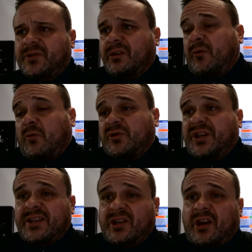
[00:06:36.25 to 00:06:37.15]
and of course,
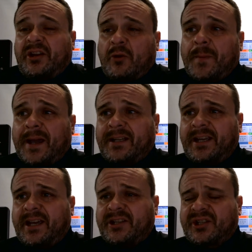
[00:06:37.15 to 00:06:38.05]
yes, I know
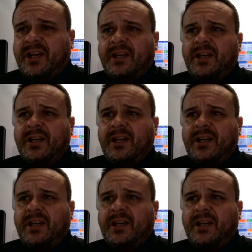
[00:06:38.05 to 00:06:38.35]
mainly it's